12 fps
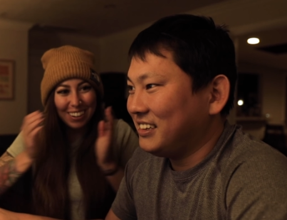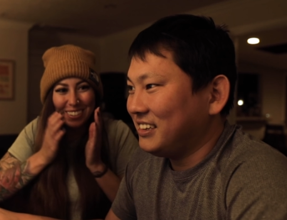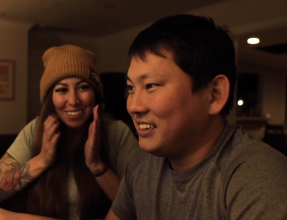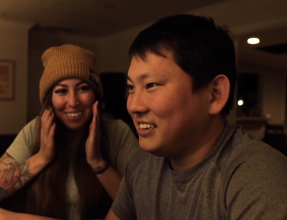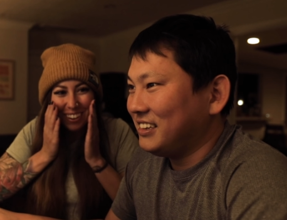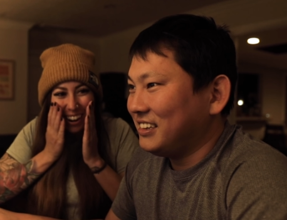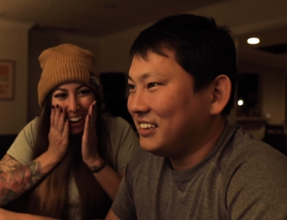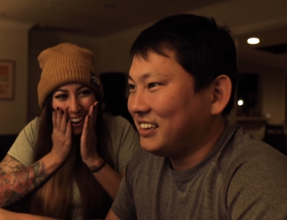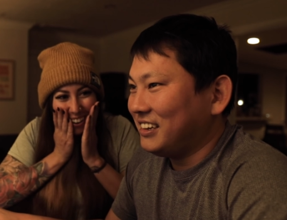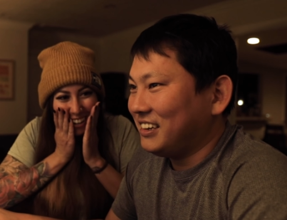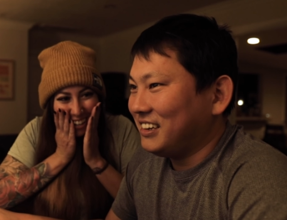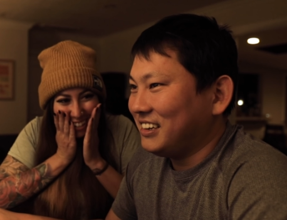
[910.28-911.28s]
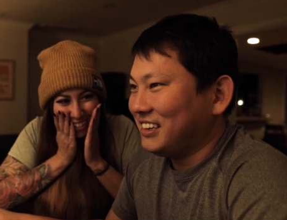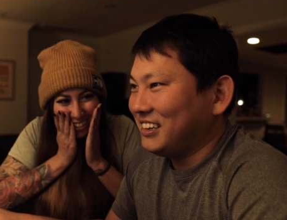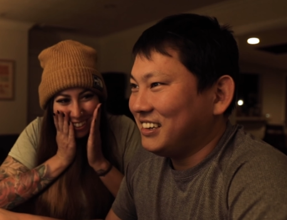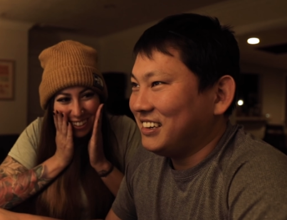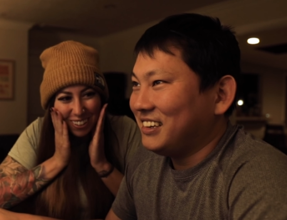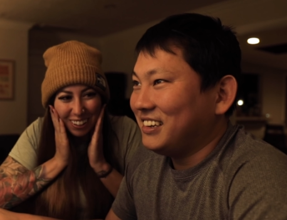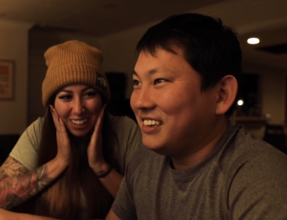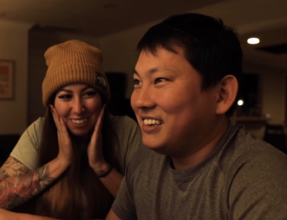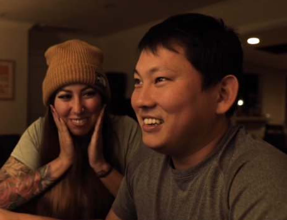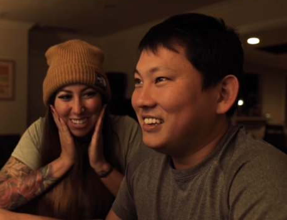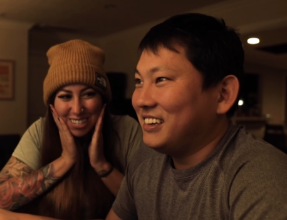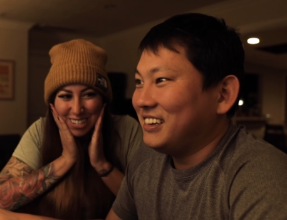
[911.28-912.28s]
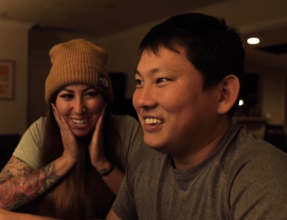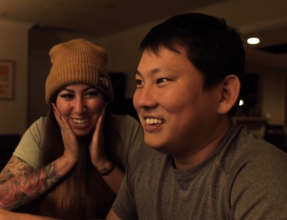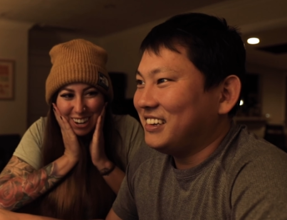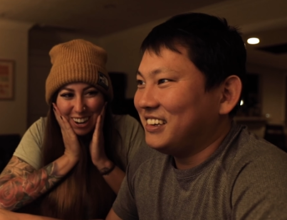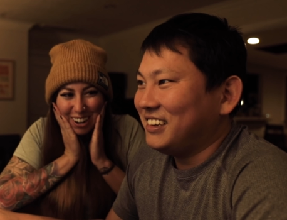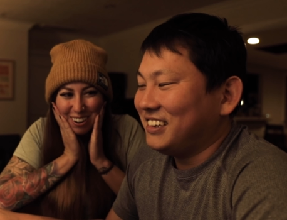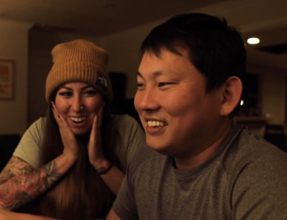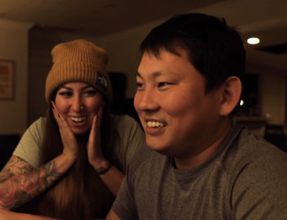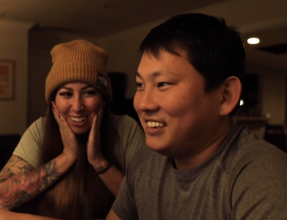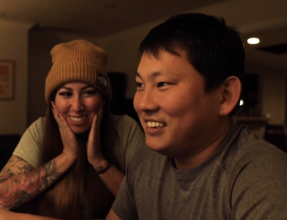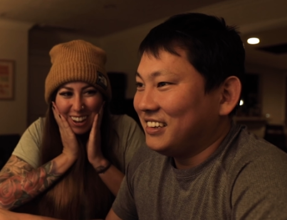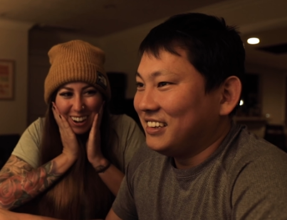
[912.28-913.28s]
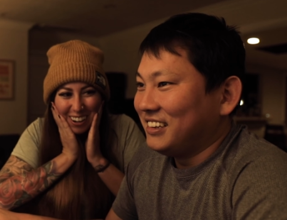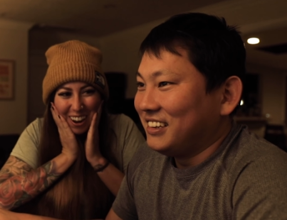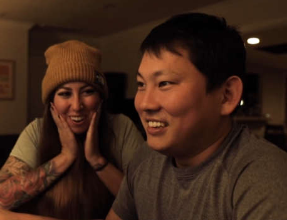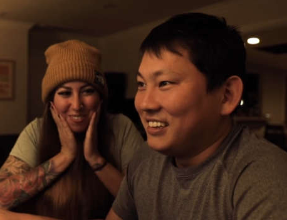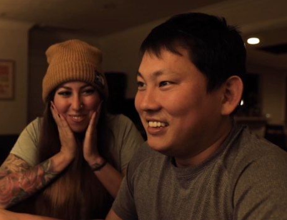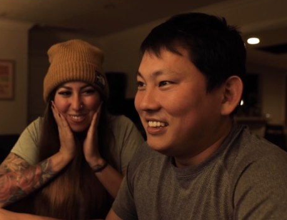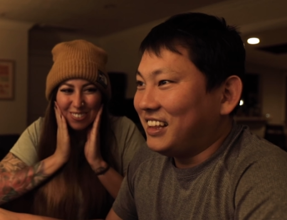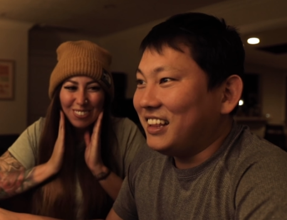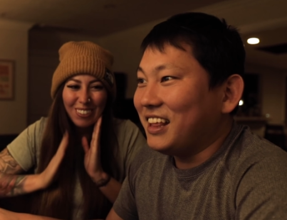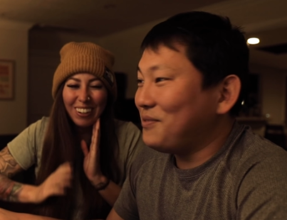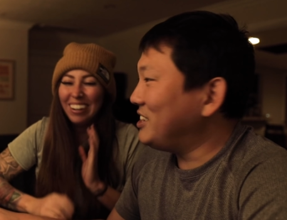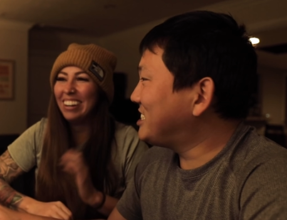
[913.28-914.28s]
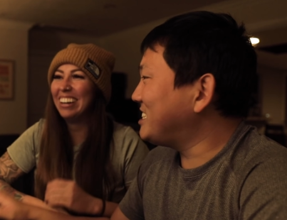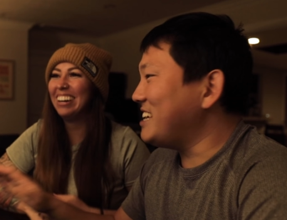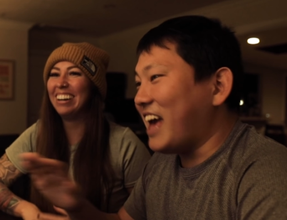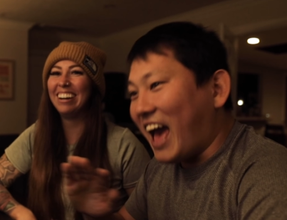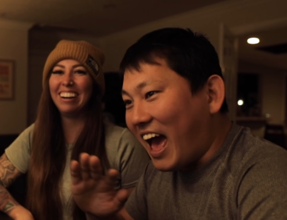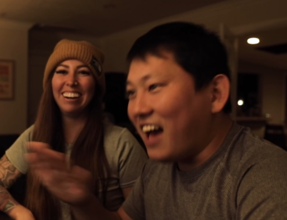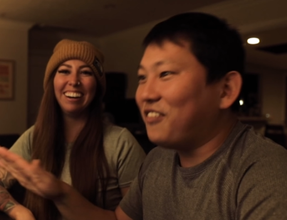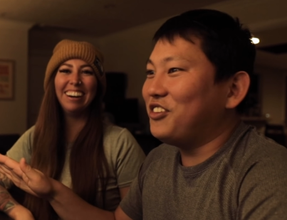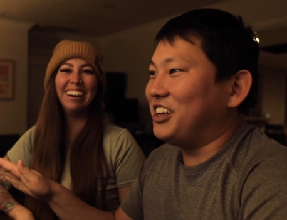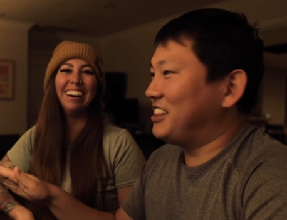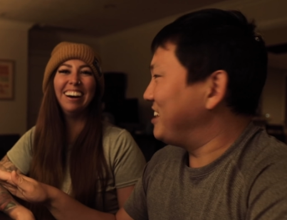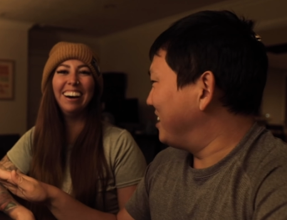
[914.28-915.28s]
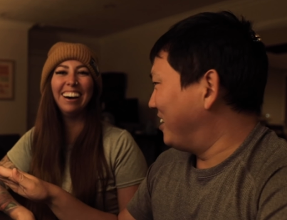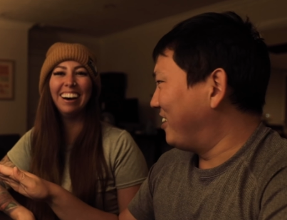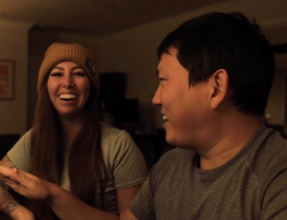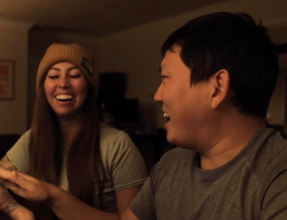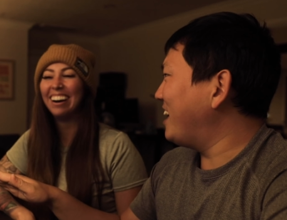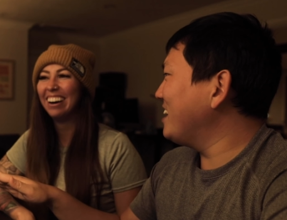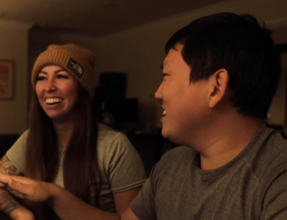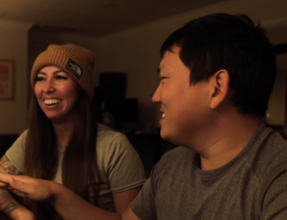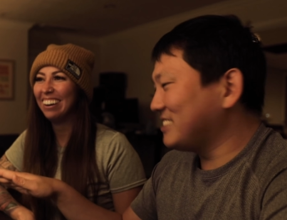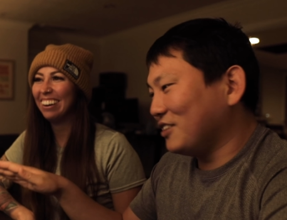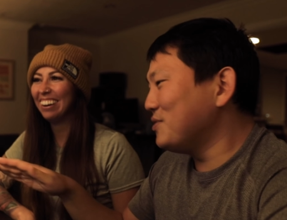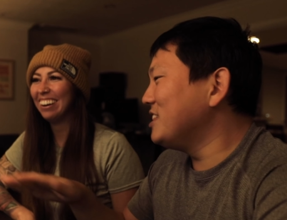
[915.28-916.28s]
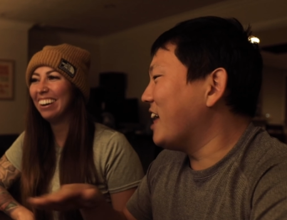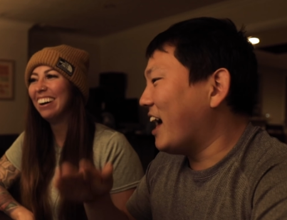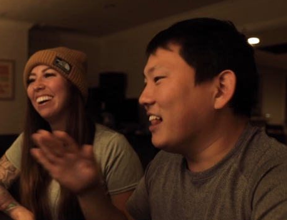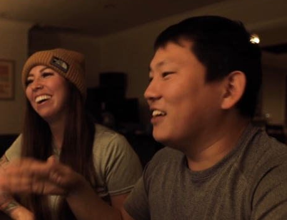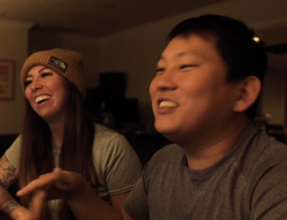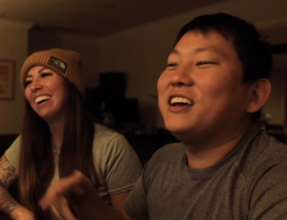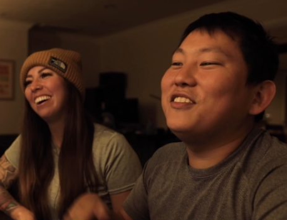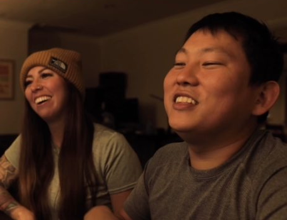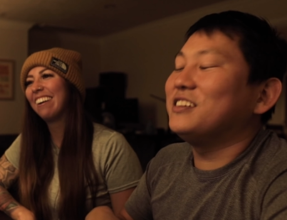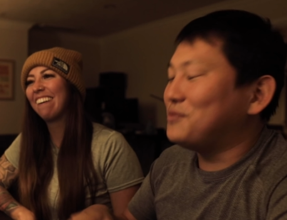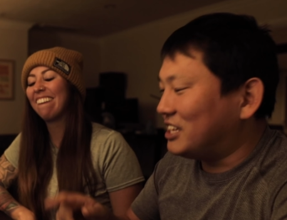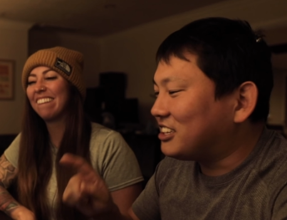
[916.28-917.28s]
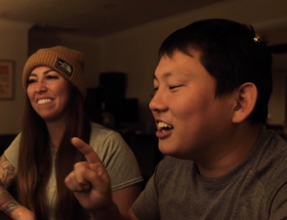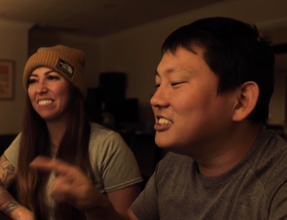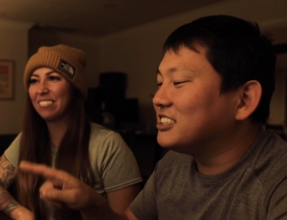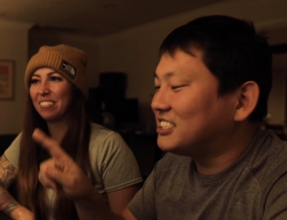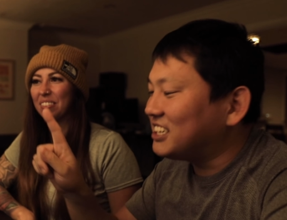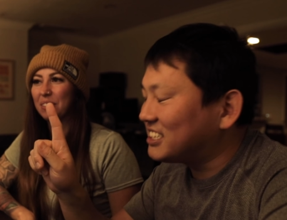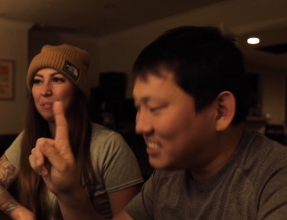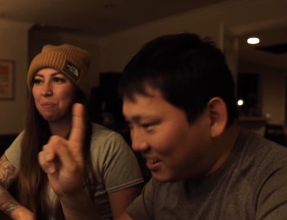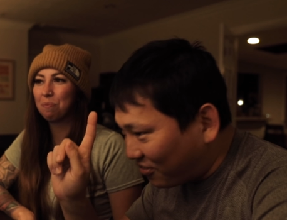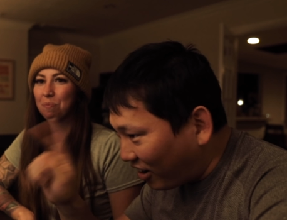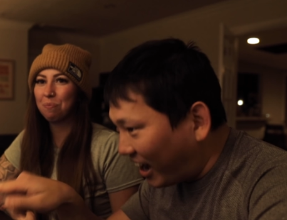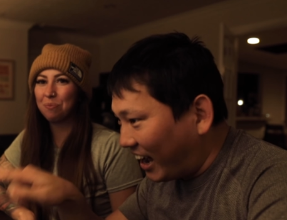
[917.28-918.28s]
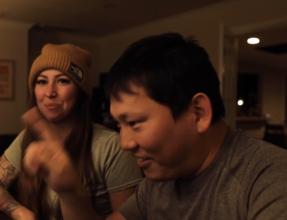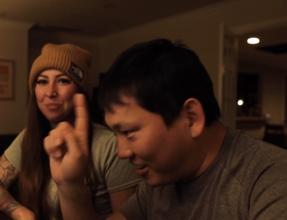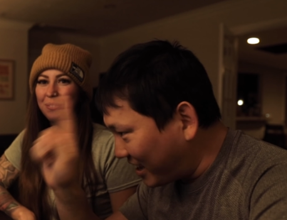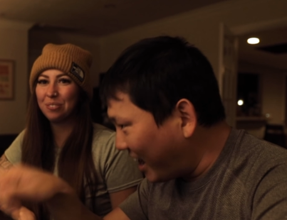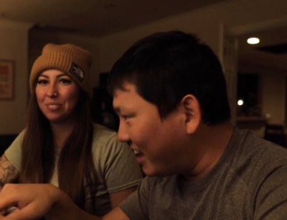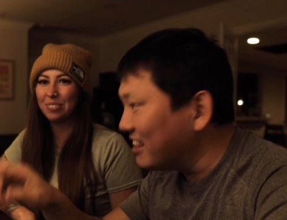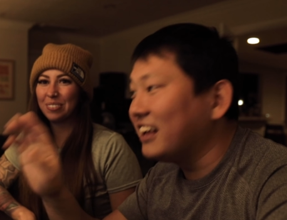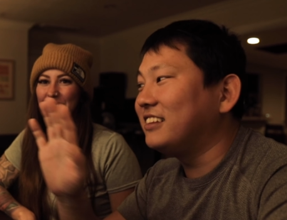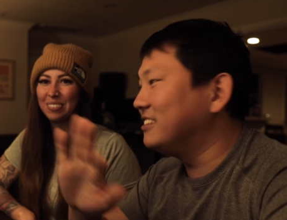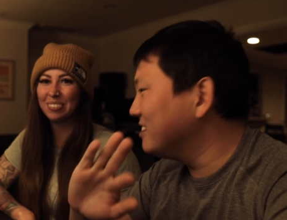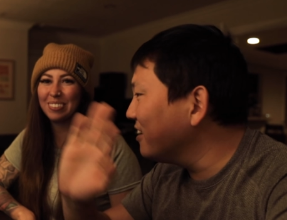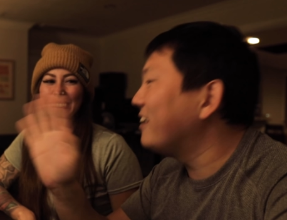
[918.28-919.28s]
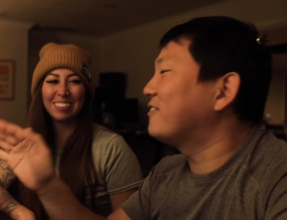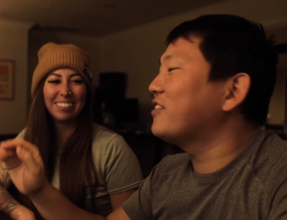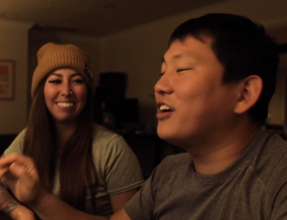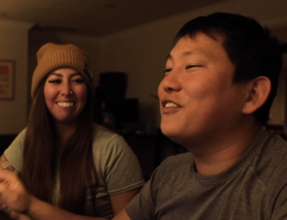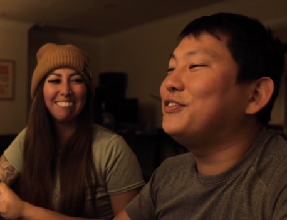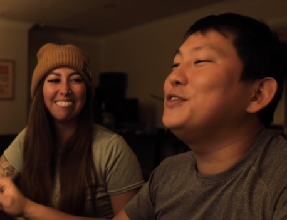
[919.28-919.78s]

Speaker 1: I get to go to ARRI. Do you think they'll let me see uh, Alexa LF?
Speaker 2: They let me see everything. Okay, show me the LF. They even let me touch a 65. Okay, that's like very